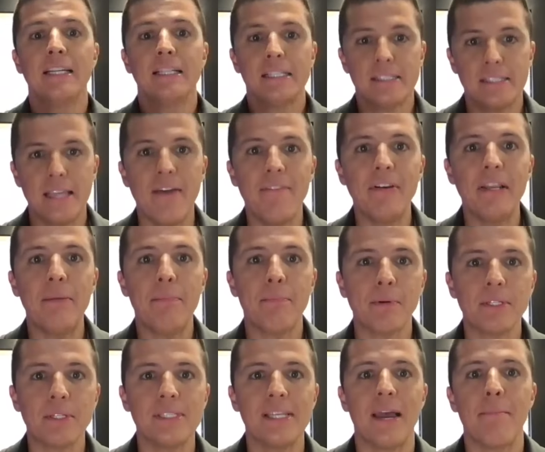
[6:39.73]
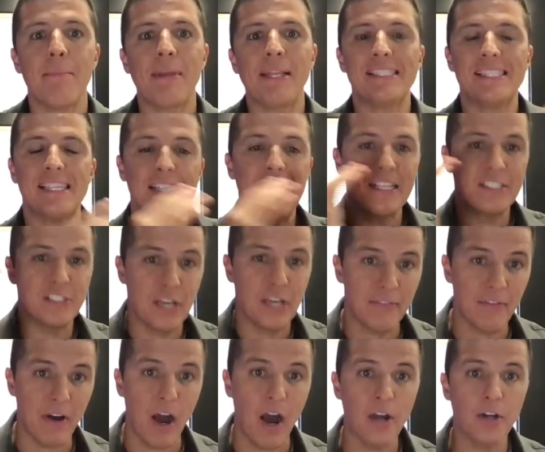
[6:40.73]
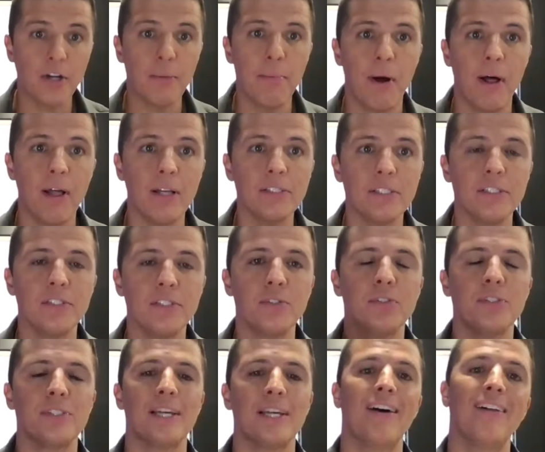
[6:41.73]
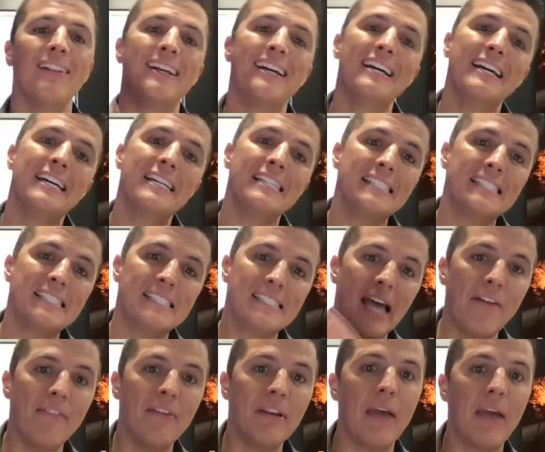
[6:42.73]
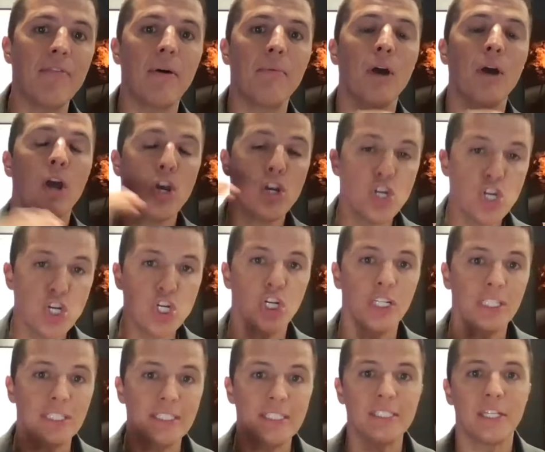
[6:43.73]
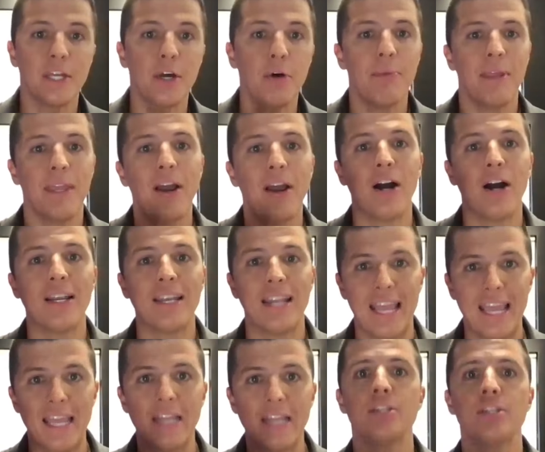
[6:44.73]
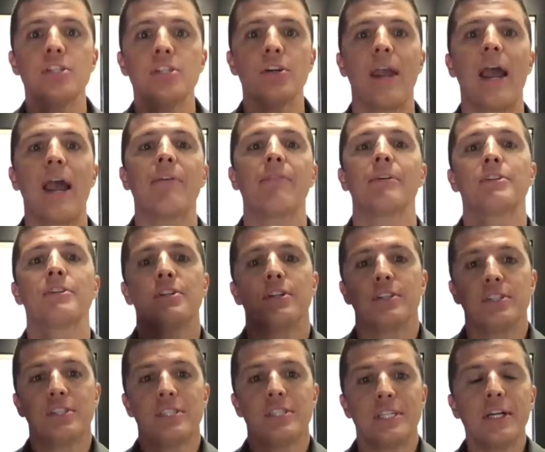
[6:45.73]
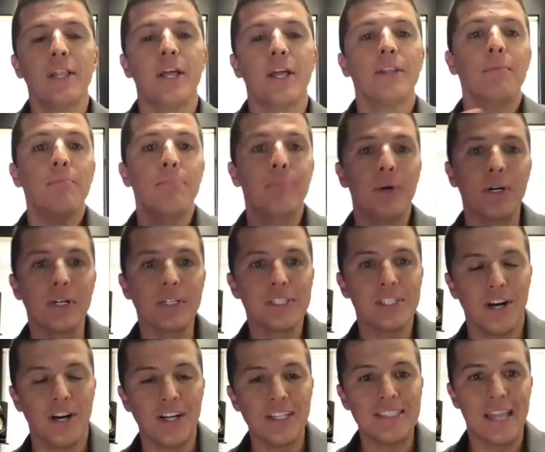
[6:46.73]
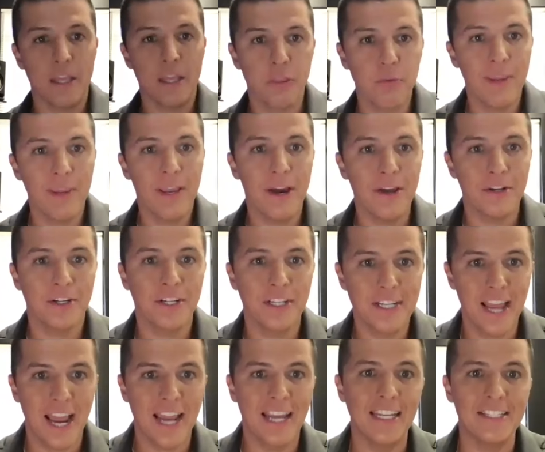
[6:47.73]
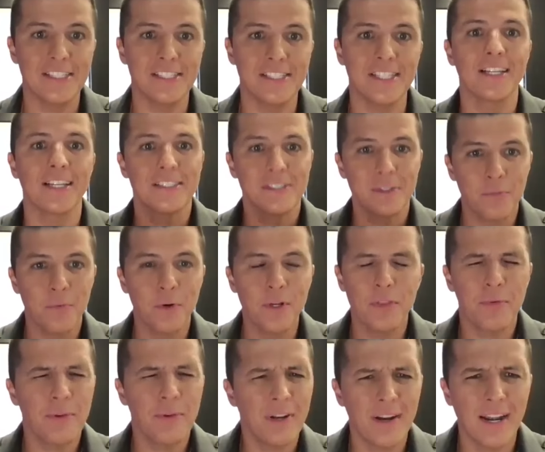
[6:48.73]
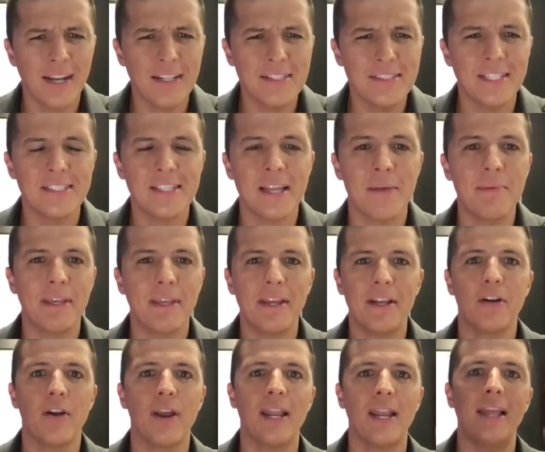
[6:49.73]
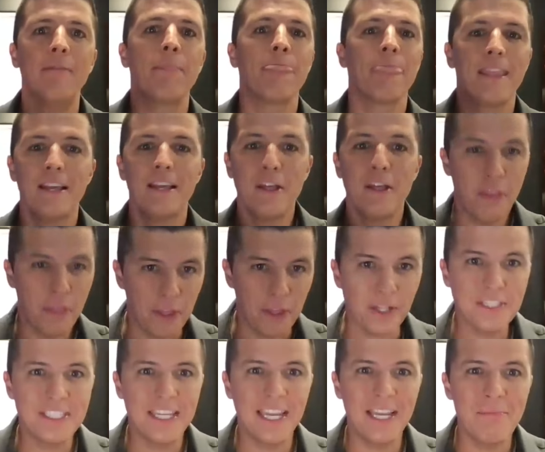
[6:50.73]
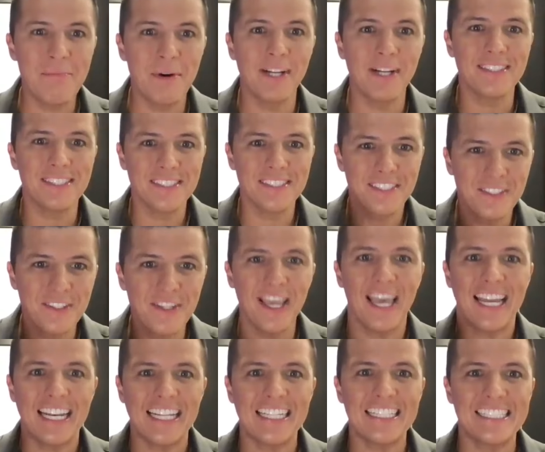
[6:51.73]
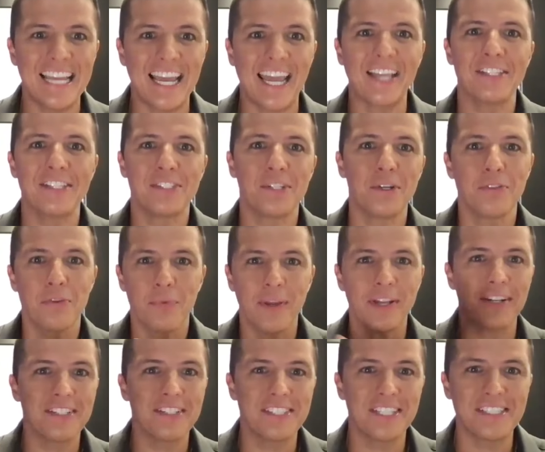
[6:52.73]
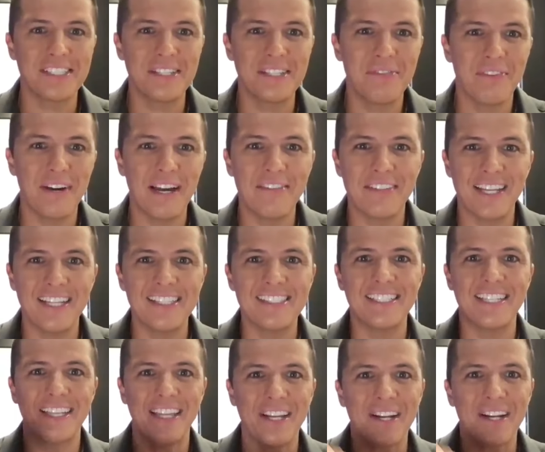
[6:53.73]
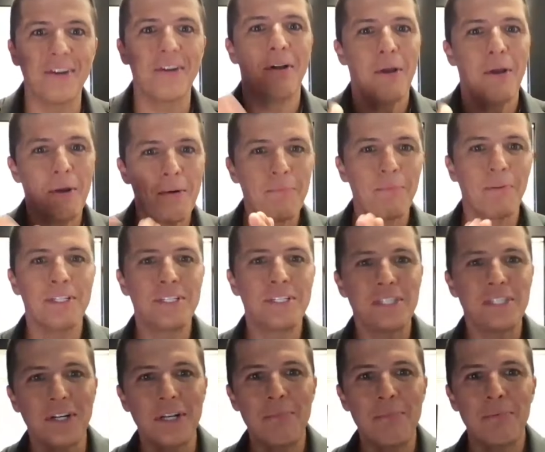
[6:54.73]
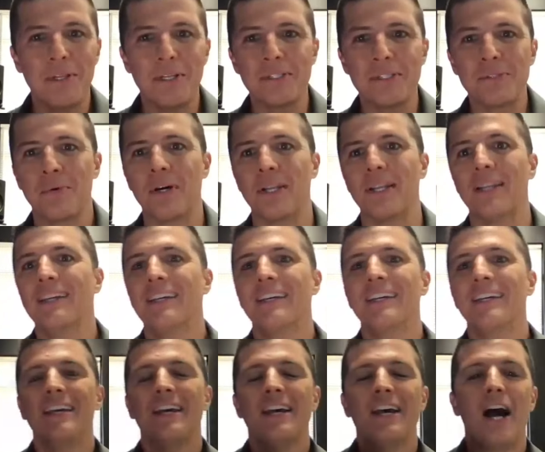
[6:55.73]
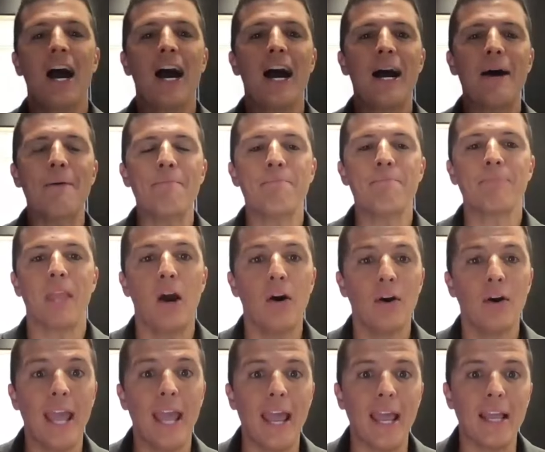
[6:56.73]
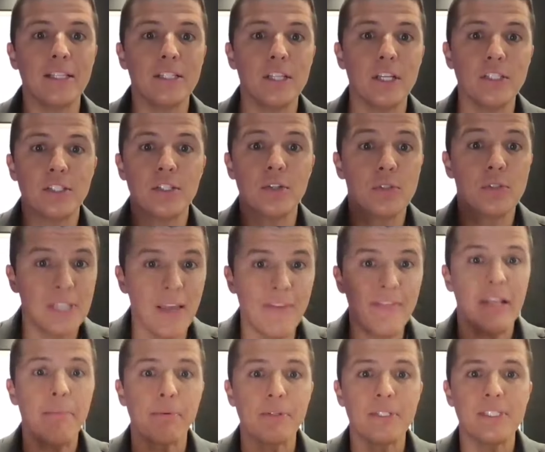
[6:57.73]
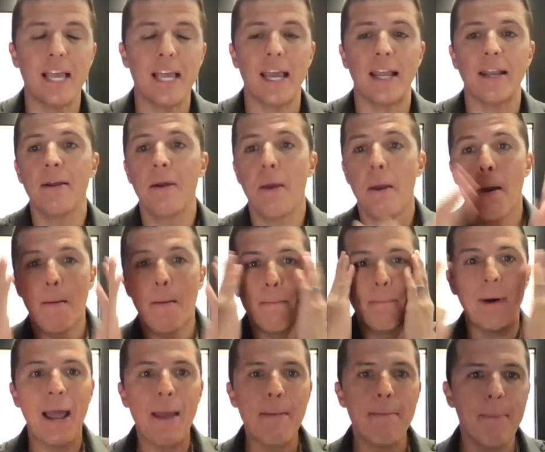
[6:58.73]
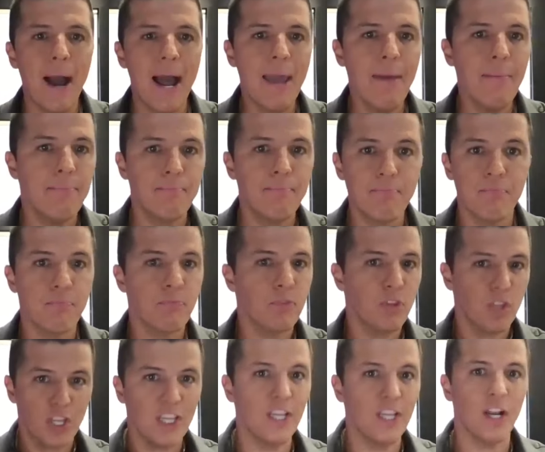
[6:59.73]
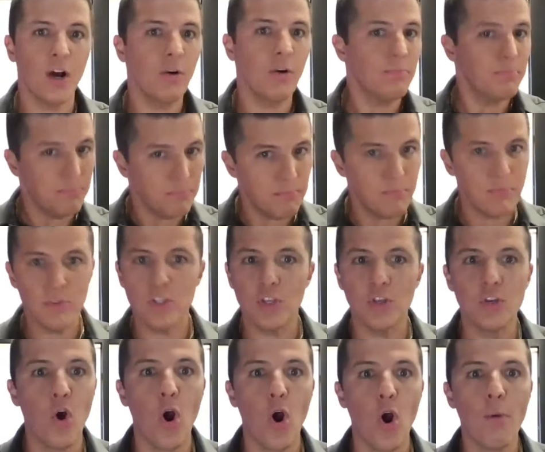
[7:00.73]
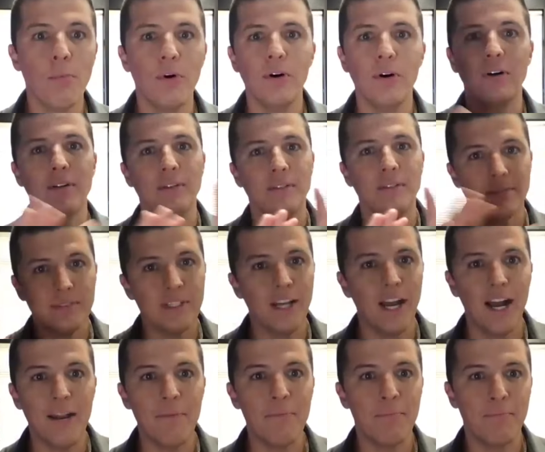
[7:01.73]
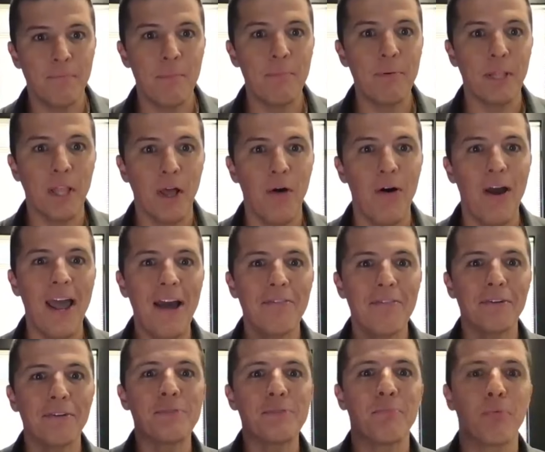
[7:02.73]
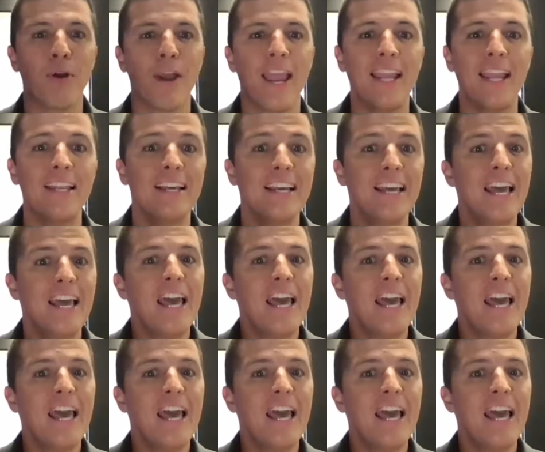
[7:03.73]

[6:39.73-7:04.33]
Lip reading: 70% means so out of 100 policies you sell, 70 of them should still be on industry average, still on the books on day 396. Where'd 396 come again, Grady? 13 months and a day. So 365 days in a year plus 30 plus one. Okay. And so 70%. By my, you know, normal below average brain,